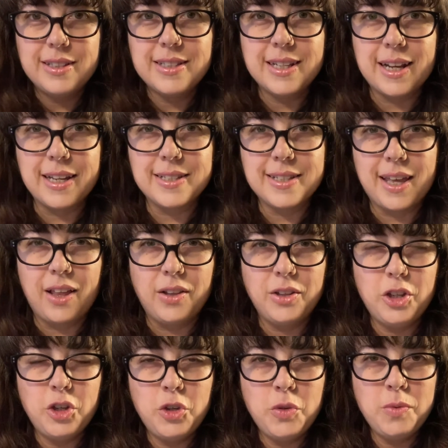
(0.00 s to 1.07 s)
Did I tell
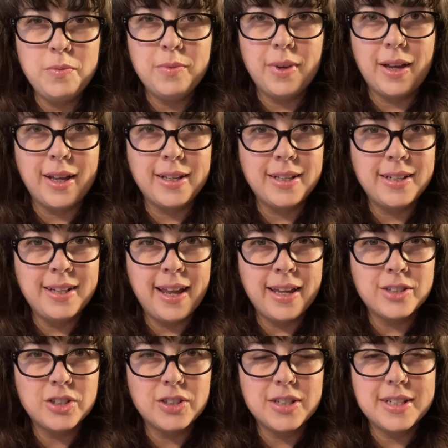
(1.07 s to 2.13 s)
you? I didn't
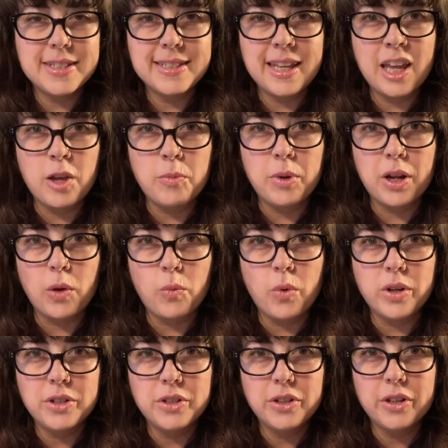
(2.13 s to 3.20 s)
actually say, but I
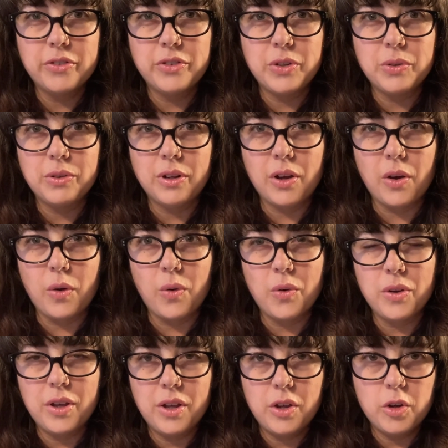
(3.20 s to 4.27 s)
wonder if you know.
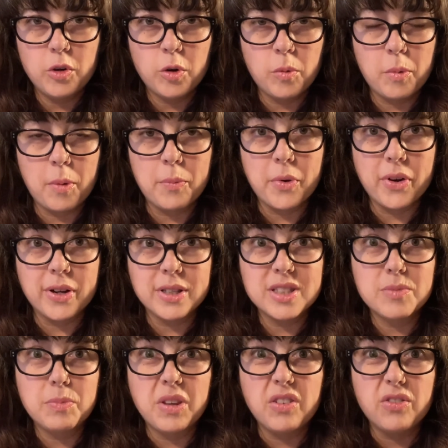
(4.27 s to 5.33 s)
Remember,
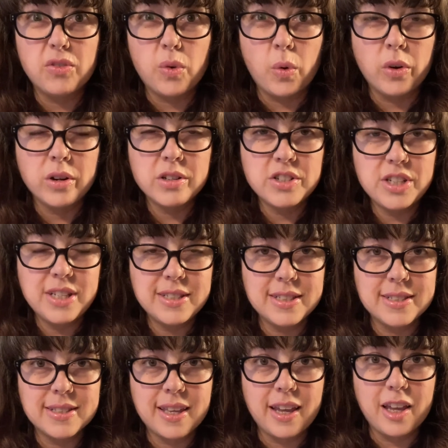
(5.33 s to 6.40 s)
it's before
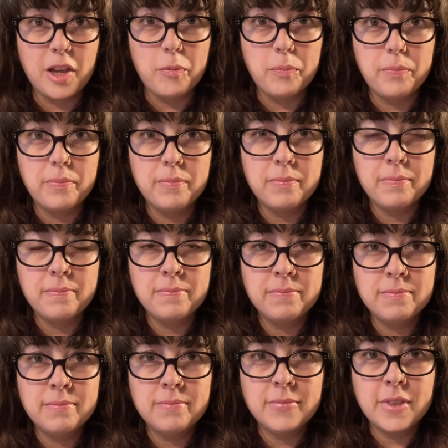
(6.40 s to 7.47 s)
Jesus came.
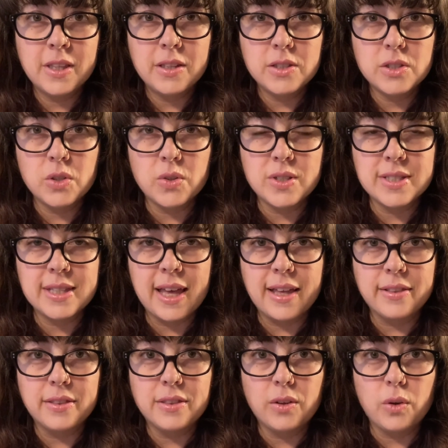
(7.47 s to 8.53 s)
So is
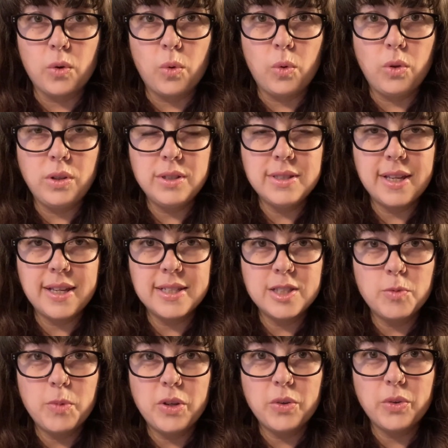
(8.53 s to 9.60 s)
that the Old
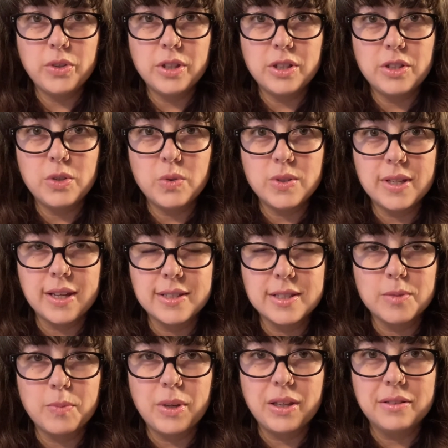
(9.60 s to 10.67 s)
Testament or the New
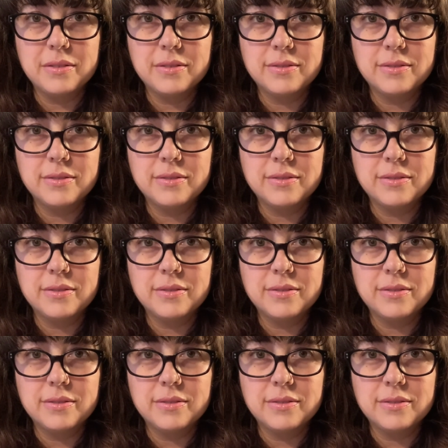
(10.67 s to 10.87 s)
Testament?